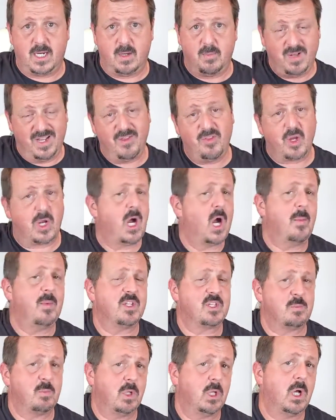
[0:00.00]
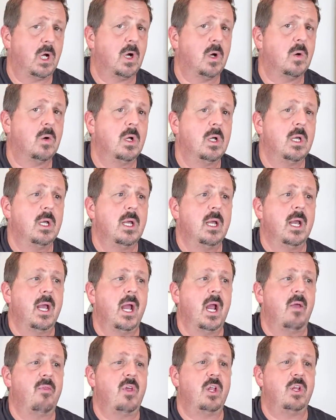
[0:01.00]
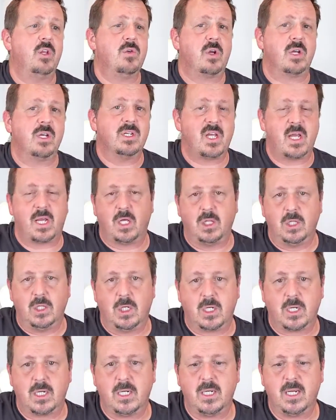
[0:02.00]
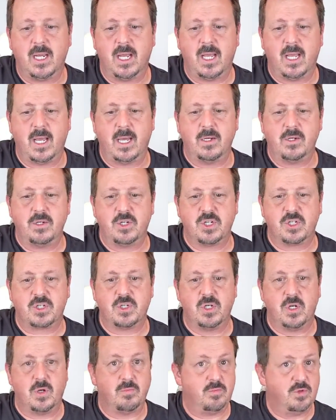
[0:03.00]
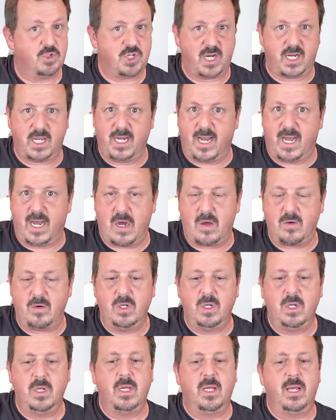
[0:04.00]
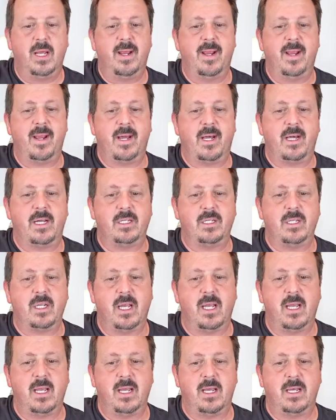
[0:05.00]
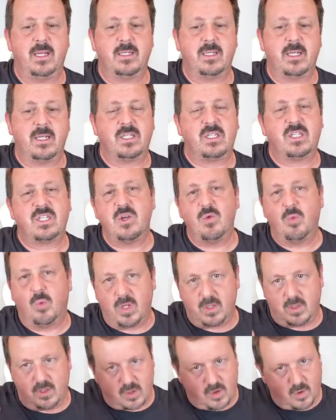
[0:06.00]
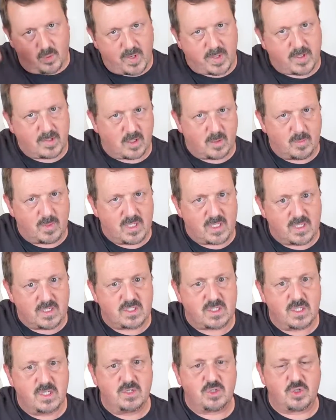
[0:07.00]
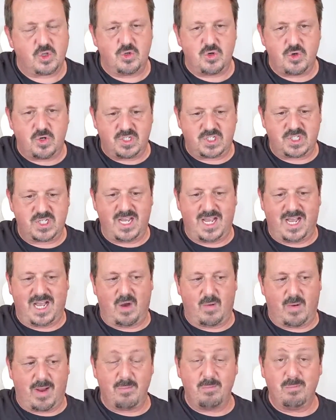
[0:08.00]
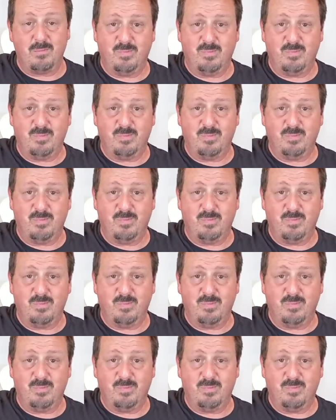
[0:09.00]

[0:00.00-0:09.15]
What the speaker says: in the comments below, and then you can take a look and just check it out and see what the curriculum is, so that you can see how I